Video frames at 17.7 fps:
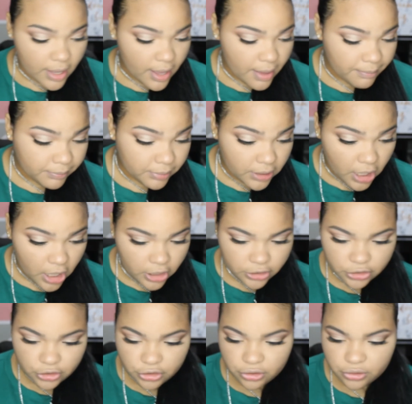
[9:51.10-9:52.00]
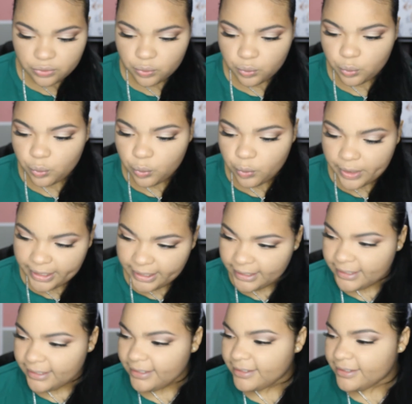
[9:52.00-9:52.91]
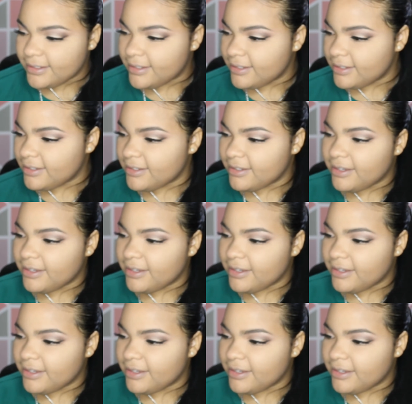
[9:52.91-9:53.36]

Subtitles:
blush. Wait,